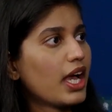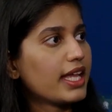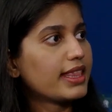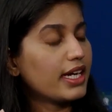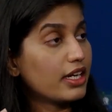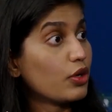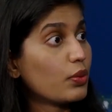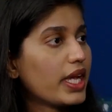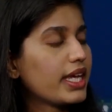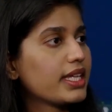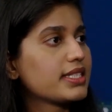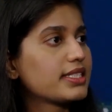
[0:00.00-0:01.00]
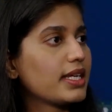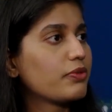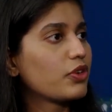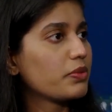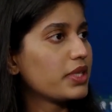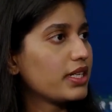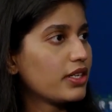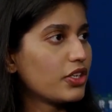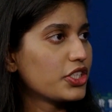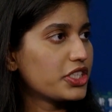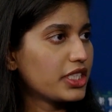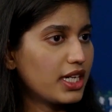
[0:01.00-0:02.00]
that awakens them from that
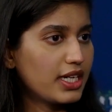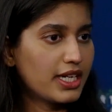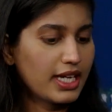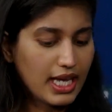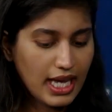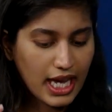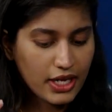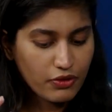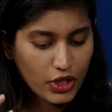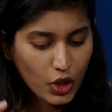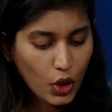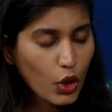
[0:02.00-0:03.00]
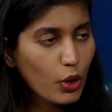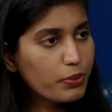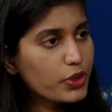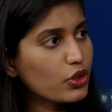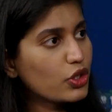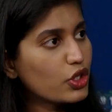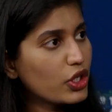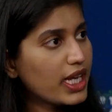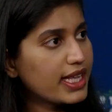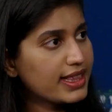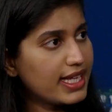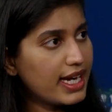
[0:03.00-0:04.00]
inertia. And we hope to
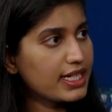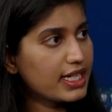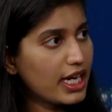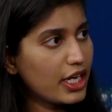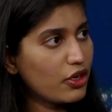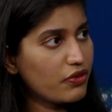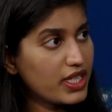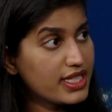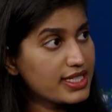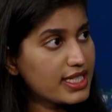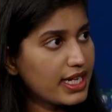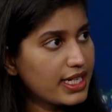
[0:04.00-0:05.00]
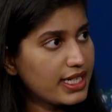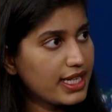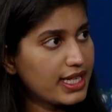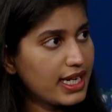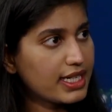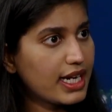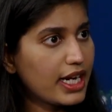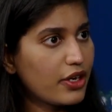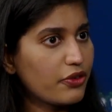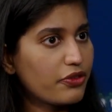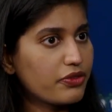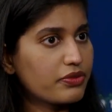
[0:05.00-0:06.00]
create that kind of insight and that kind
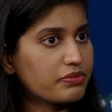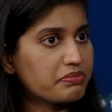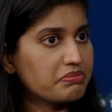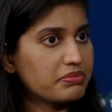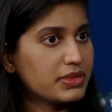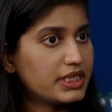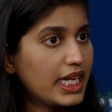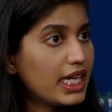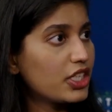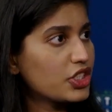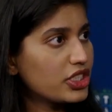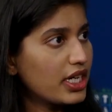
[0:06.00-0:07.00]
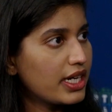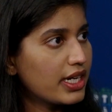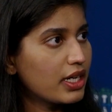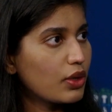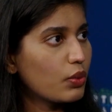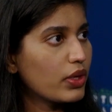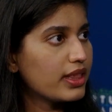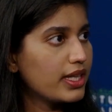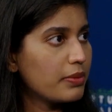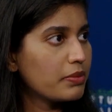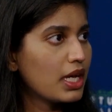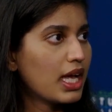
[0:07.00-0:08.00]
of data sharing with
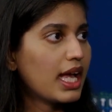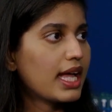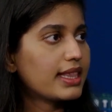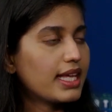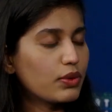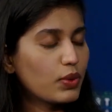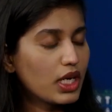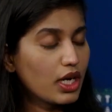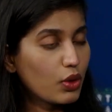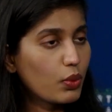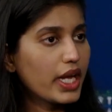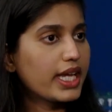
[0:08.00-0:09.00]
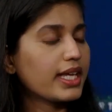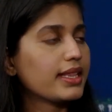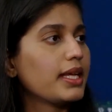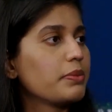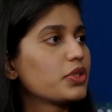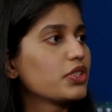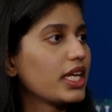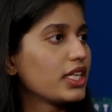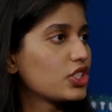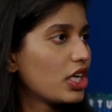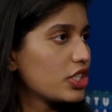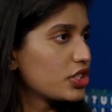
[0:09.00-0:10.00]
them that will awaken them to take
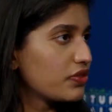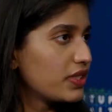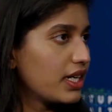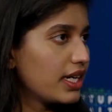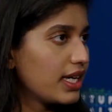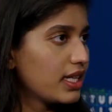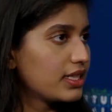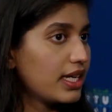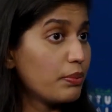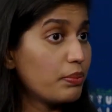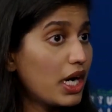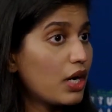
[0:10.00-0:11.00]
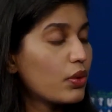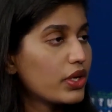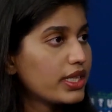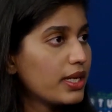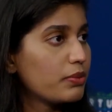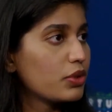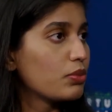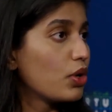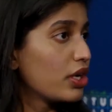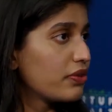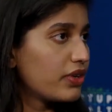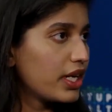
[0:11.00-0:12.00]
charge of their health, empower them to
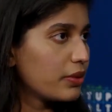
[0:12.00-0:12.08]
modify